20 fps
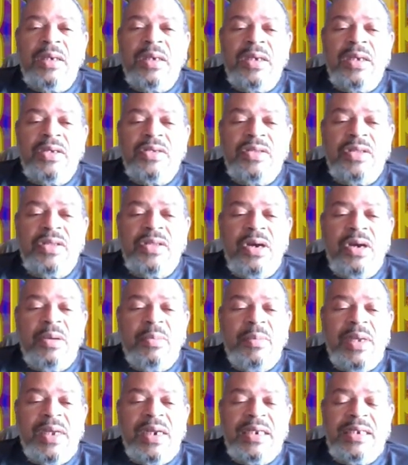Because there are
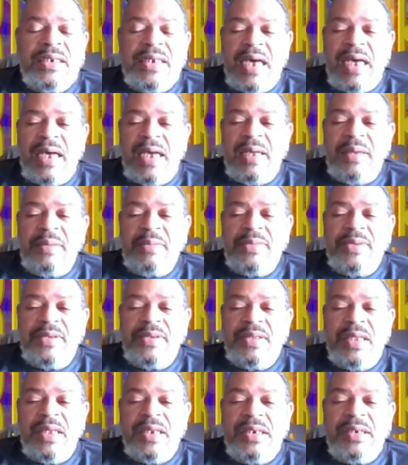many times
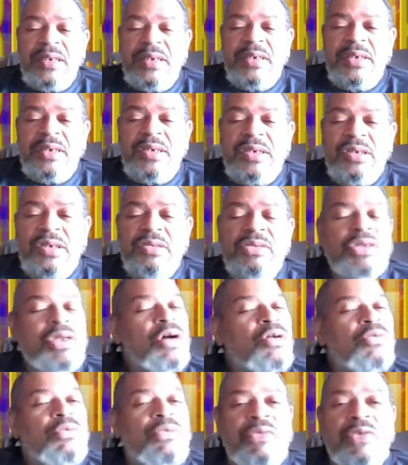that you
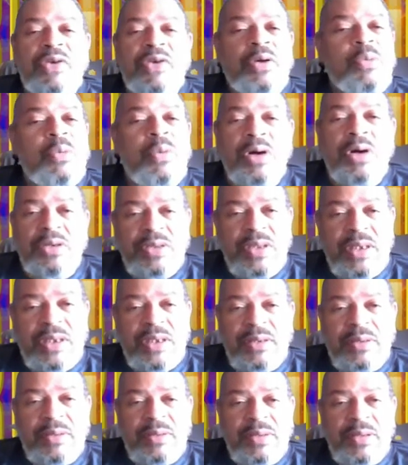don't feel
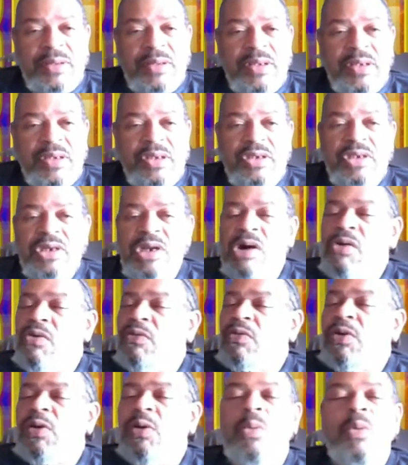worthy. You
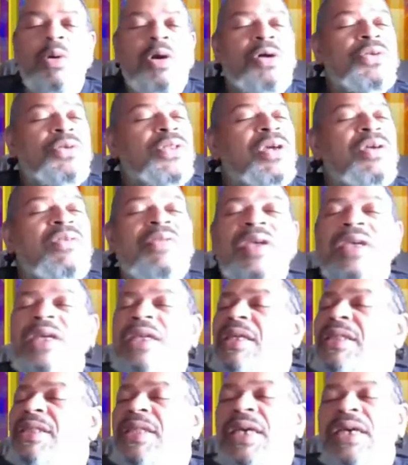don't feel worthy of
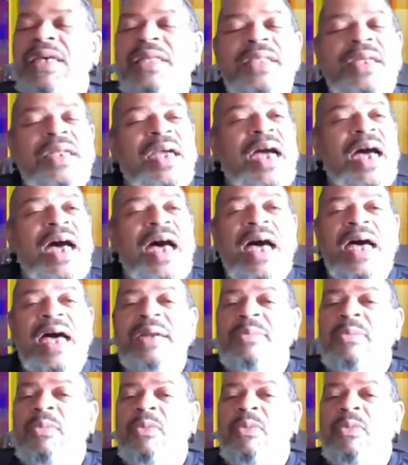anything that God